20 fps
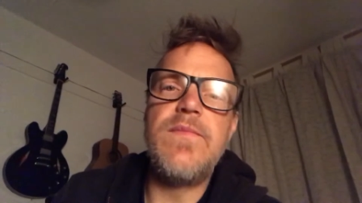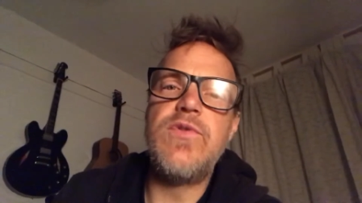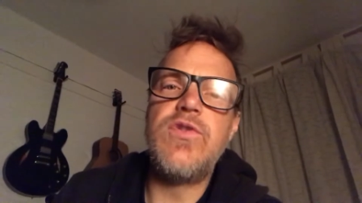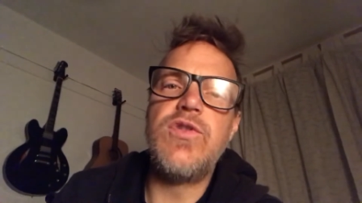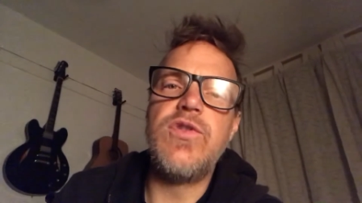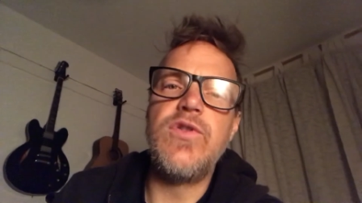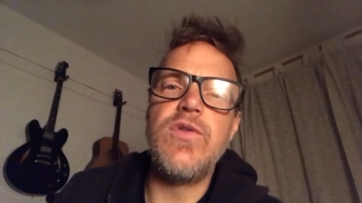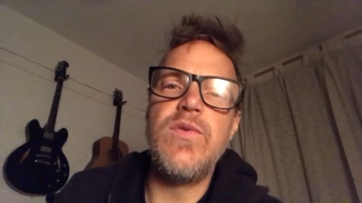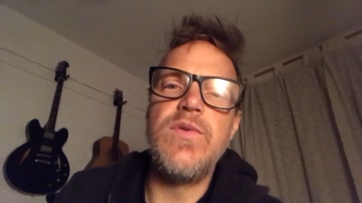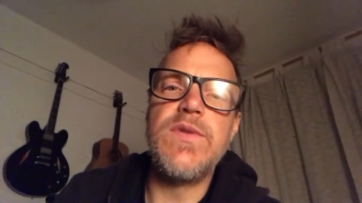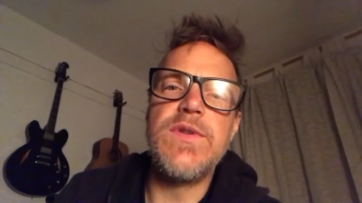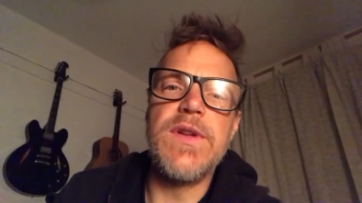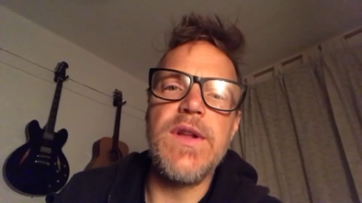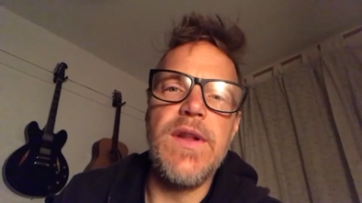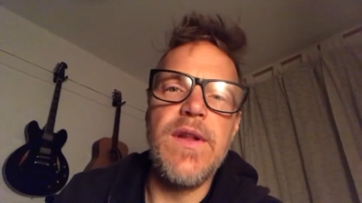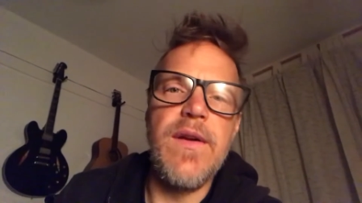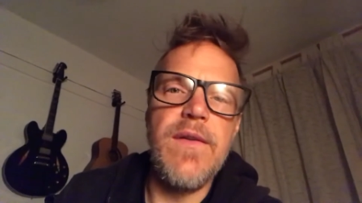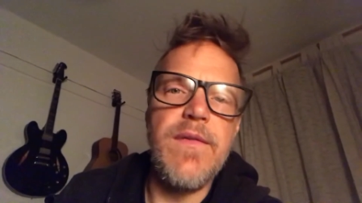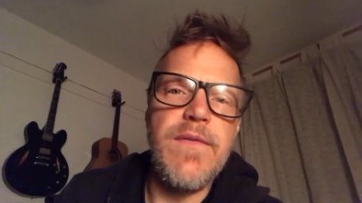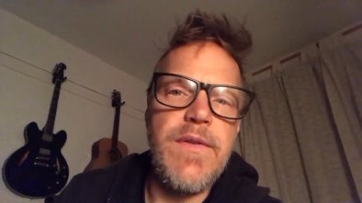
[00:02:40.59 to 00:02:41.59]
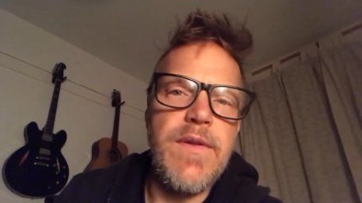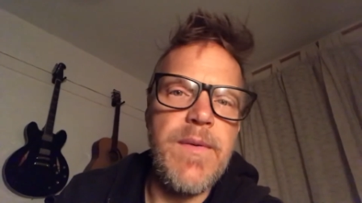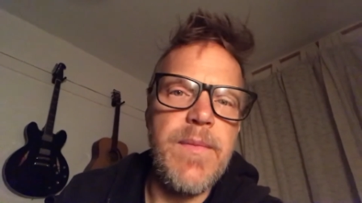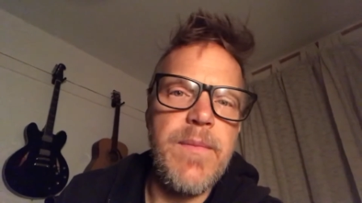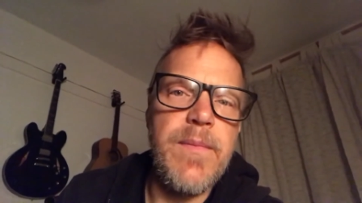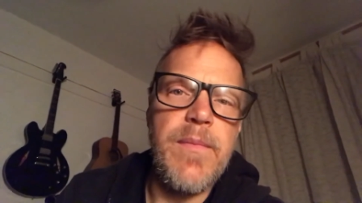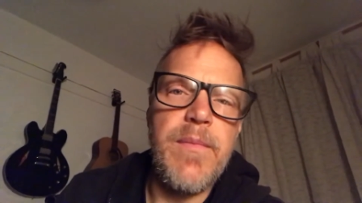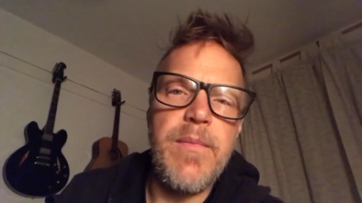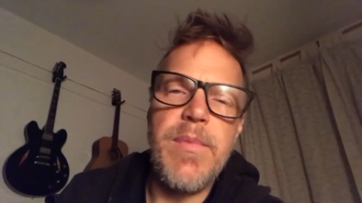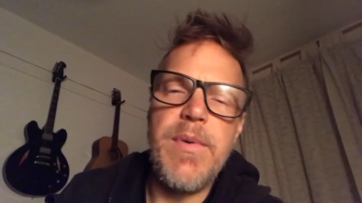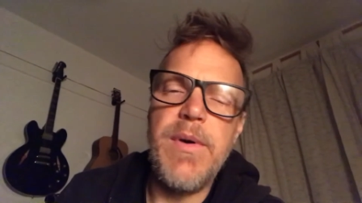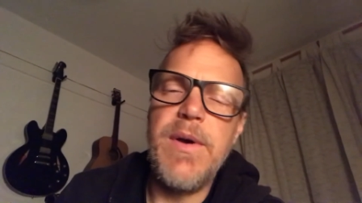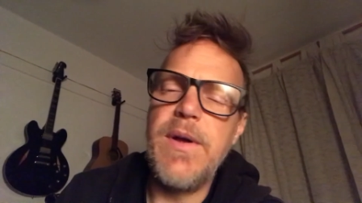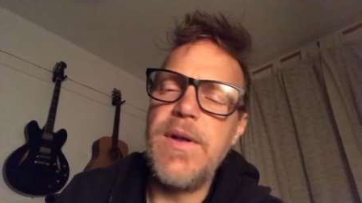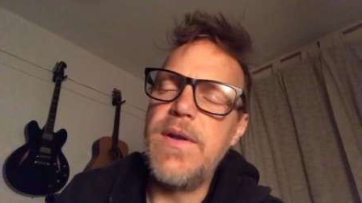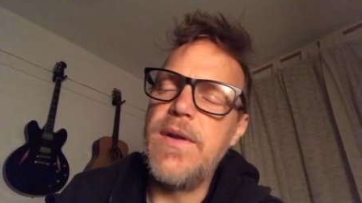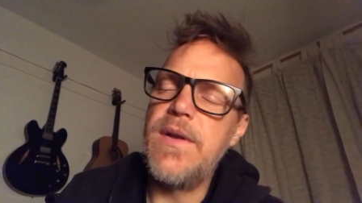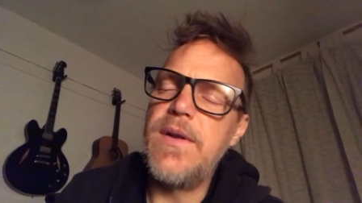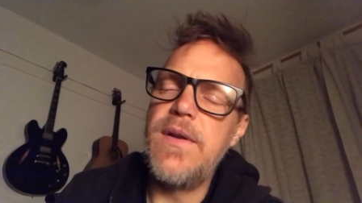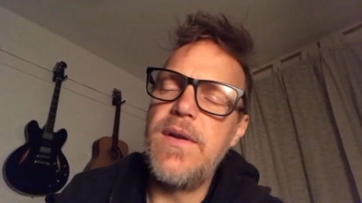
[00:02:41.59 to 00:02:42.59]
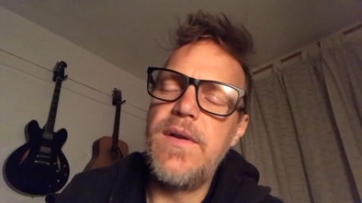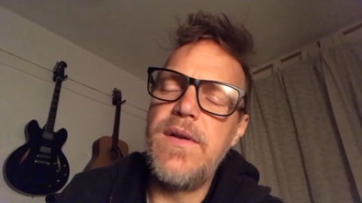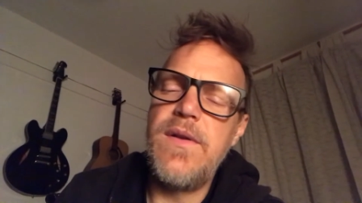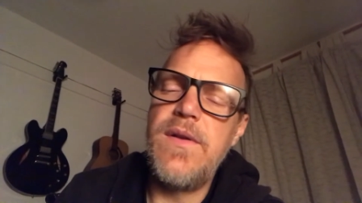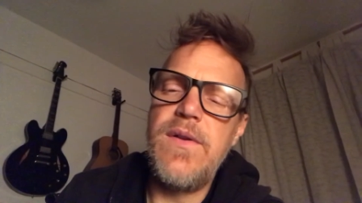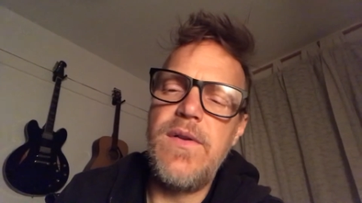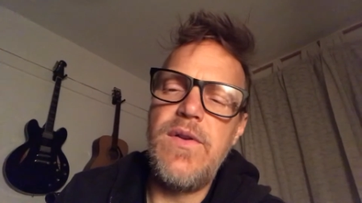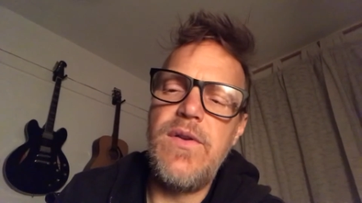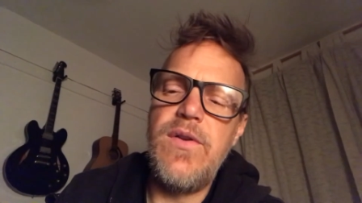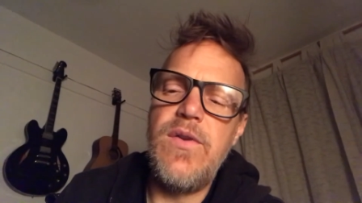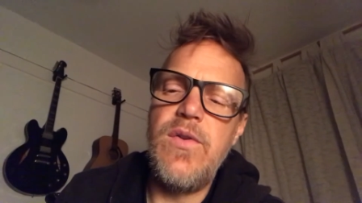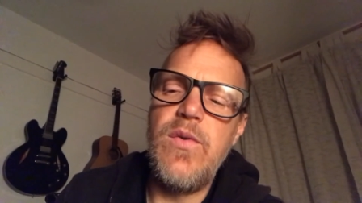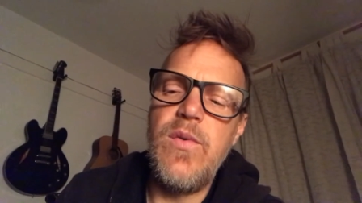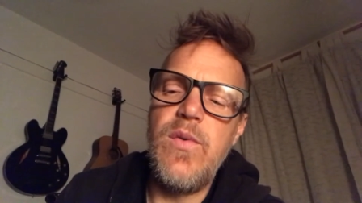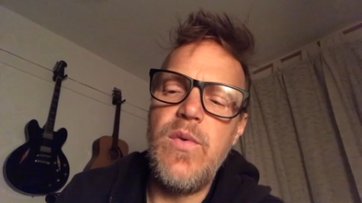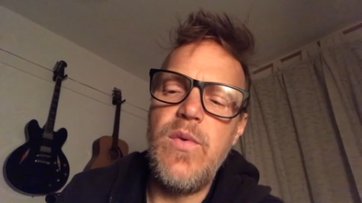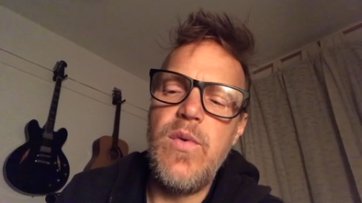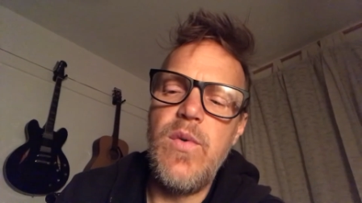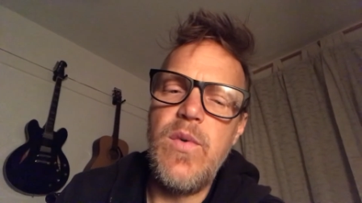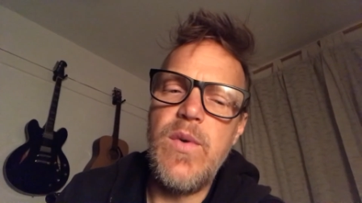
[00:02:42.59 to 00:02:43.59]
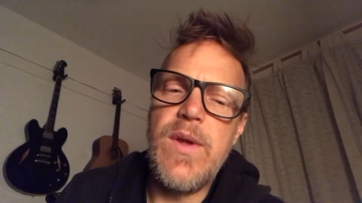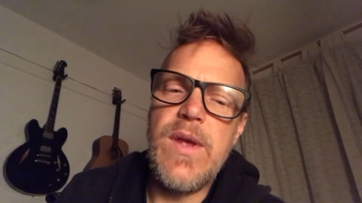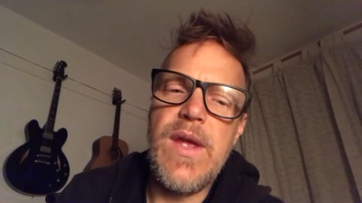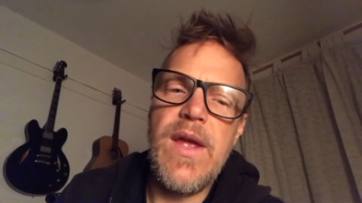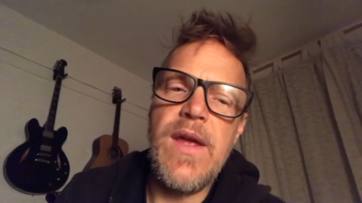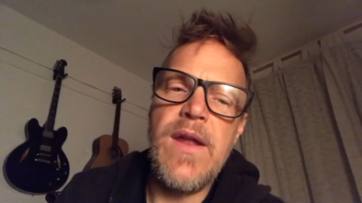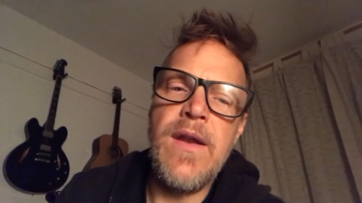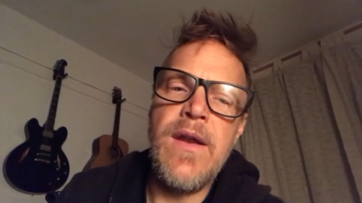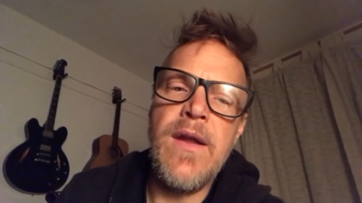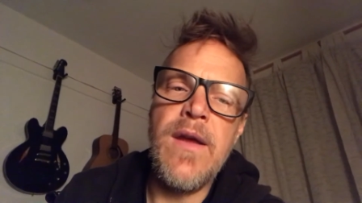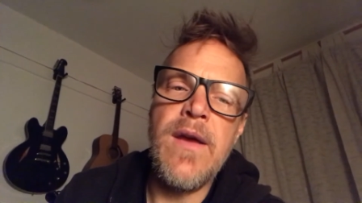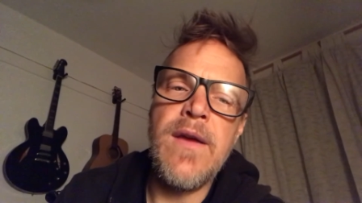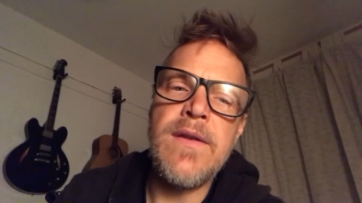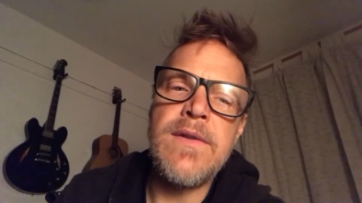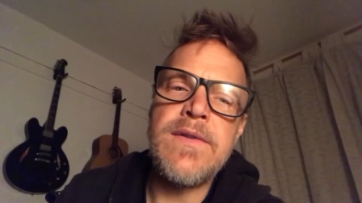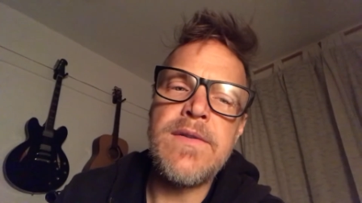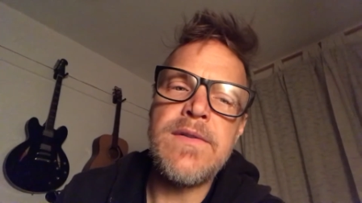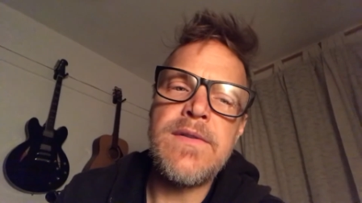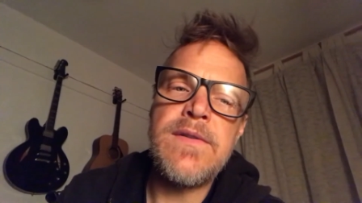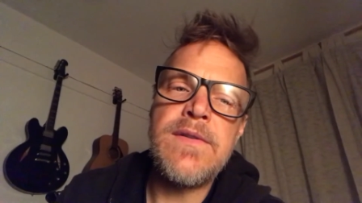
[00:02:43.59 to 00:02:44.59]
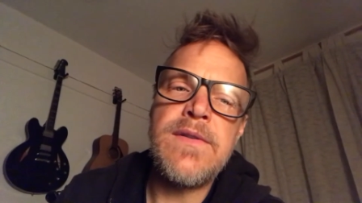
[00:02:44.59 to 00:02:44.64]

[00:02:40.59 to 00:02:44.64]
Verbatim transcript: Choose to love them, but you cannot